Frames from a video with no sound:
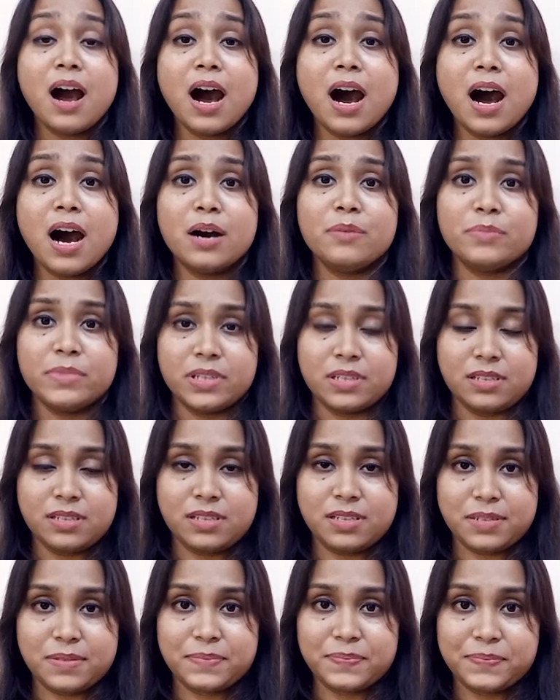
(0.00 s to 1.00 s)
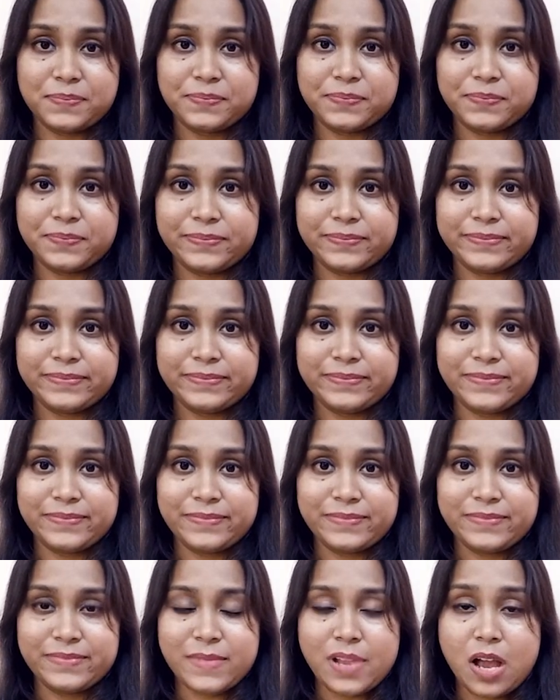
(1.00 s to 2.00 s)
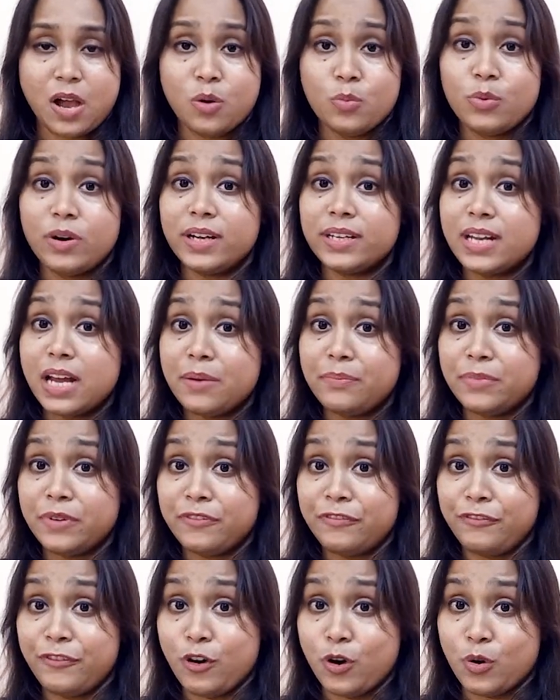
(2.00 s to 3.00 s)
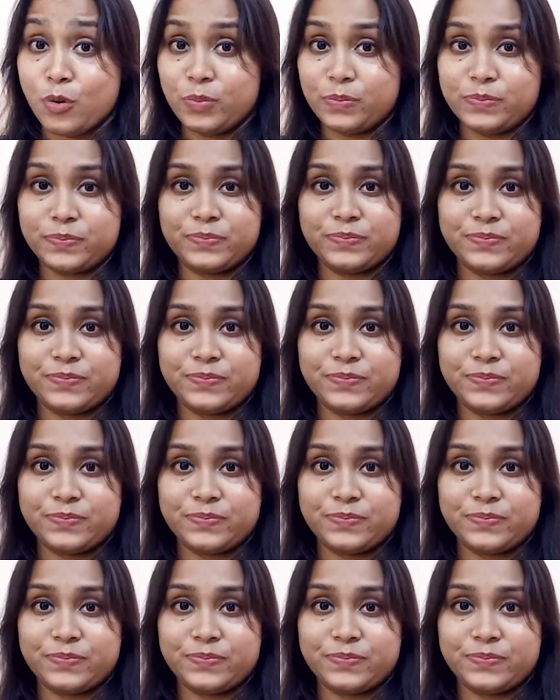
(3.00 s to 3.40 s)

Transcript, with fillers: almond. Word number four.